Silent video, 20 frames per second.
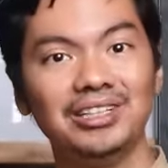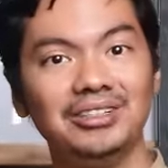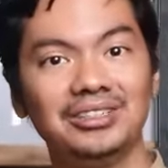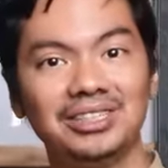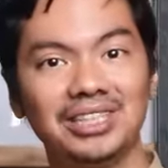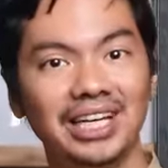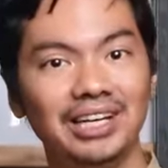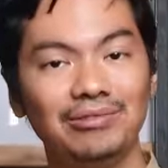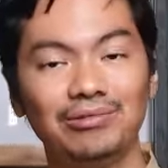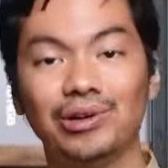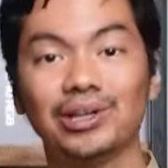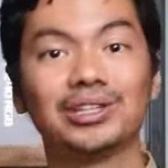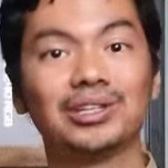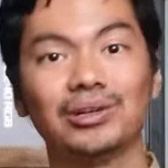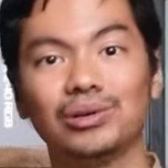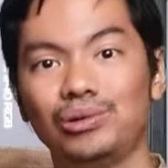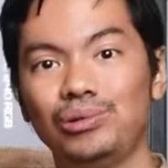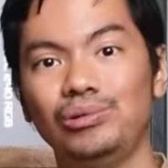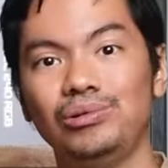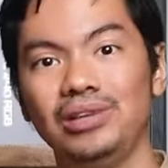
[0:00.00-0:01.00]
when you say
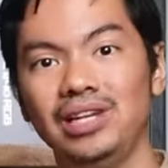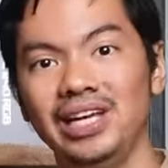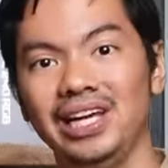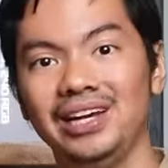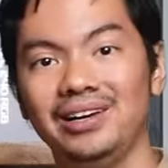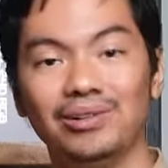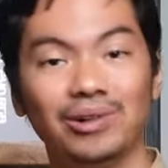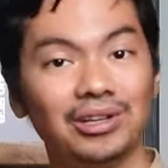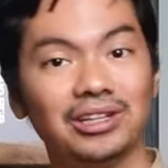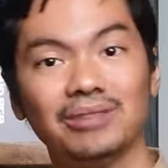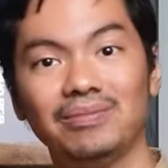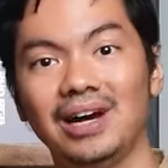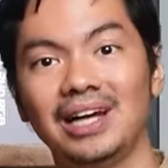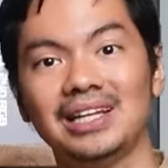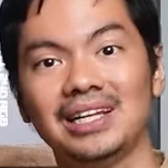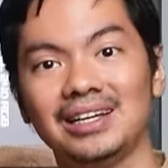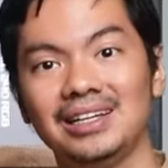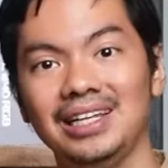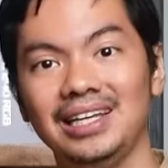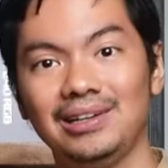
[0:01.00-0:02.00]
water cooling,
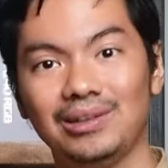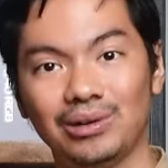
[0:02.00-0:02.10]
automatically